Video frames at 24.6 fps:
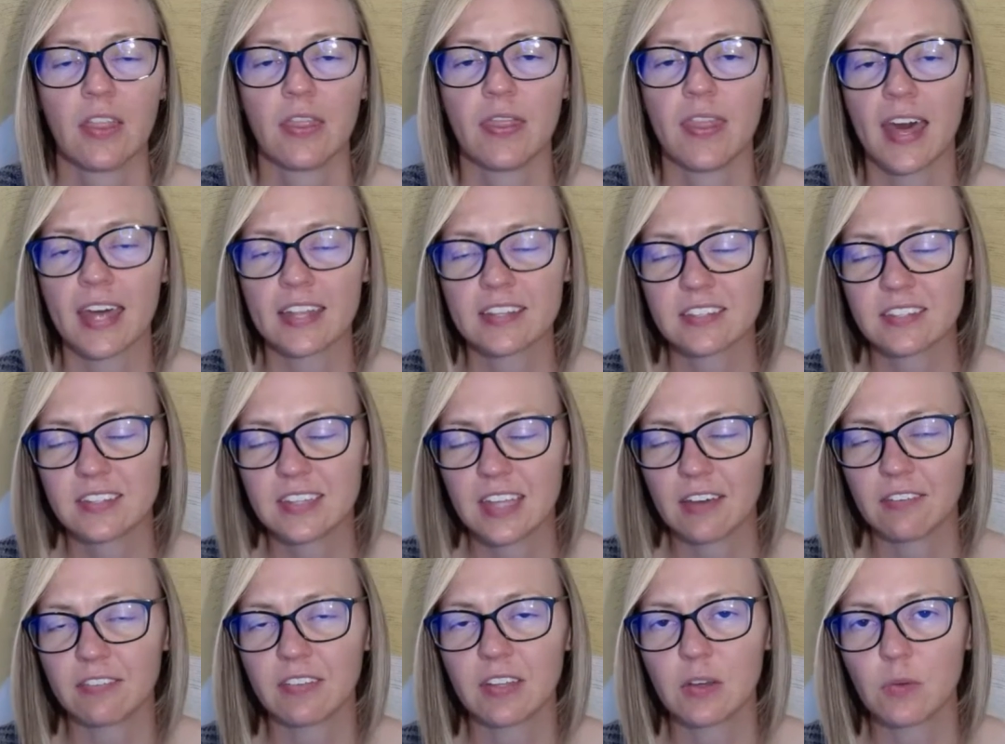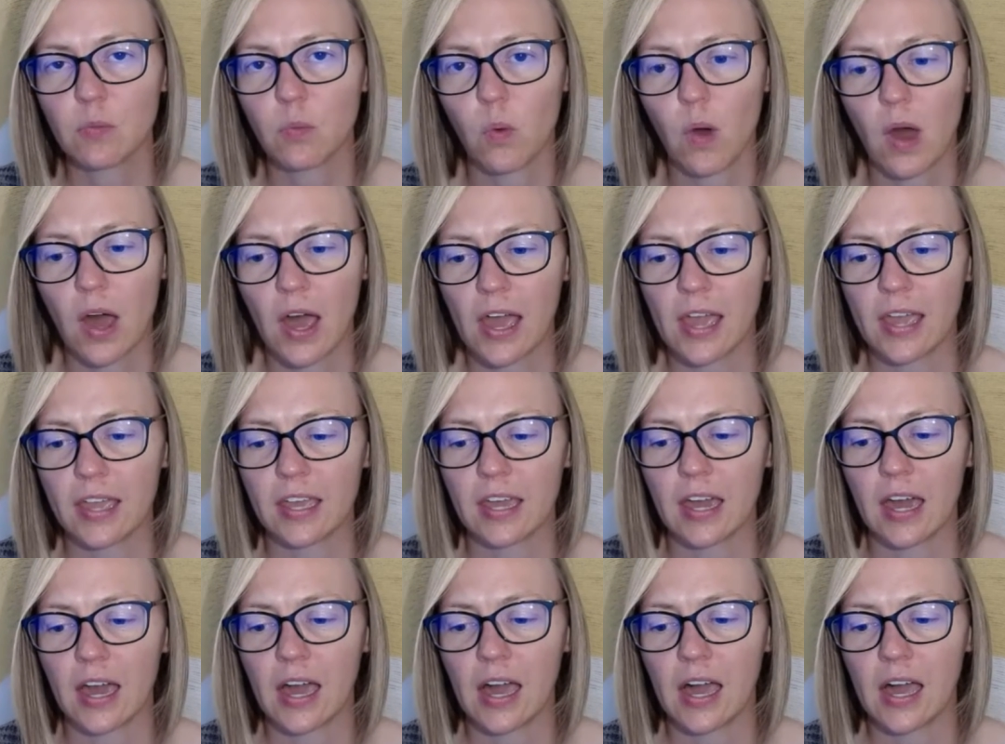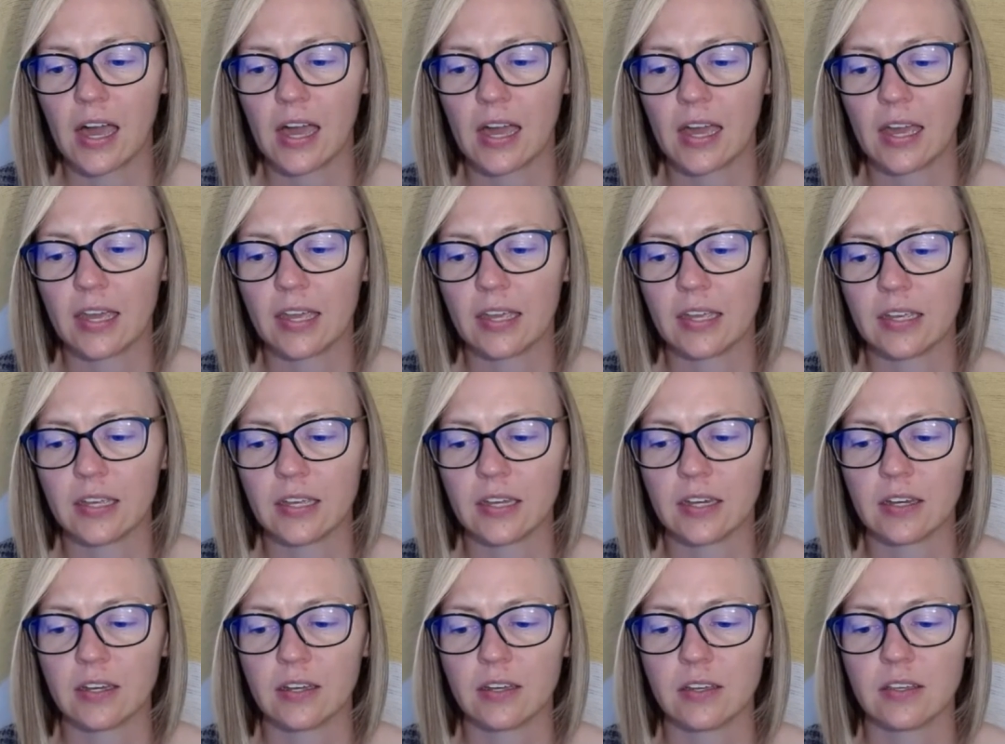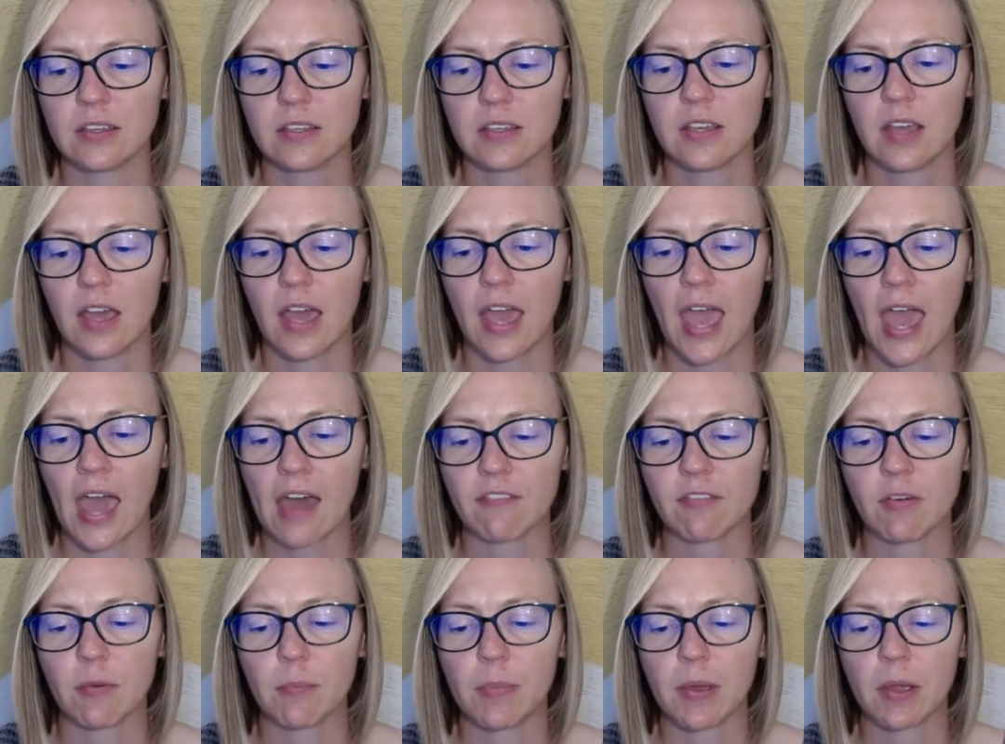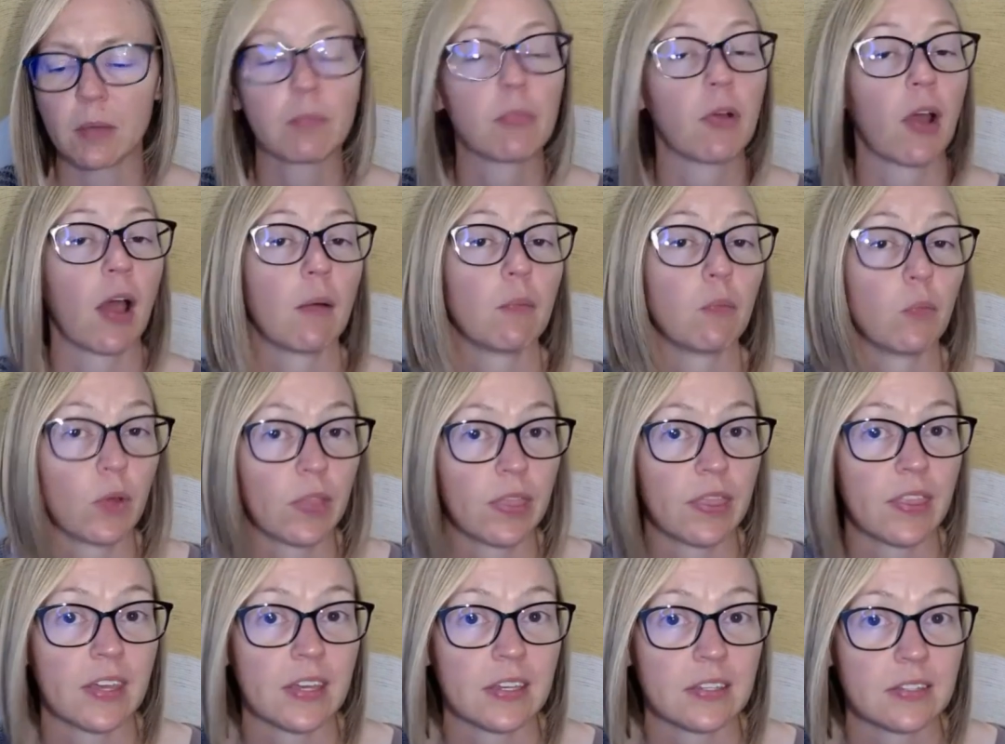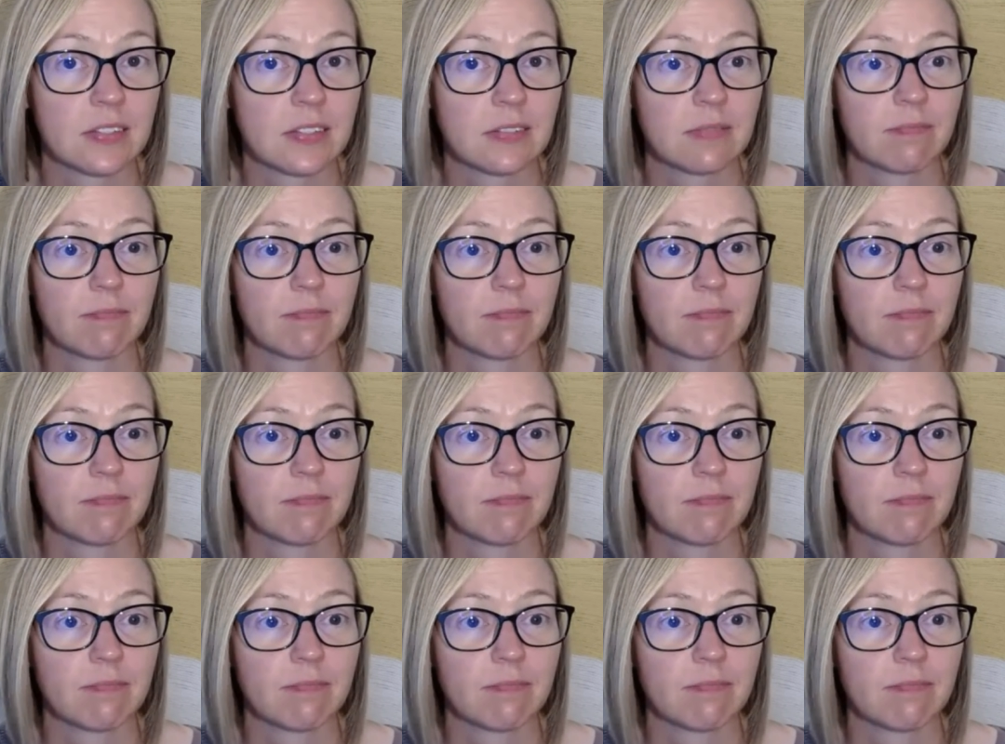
That's definitely why I have a big problem with this.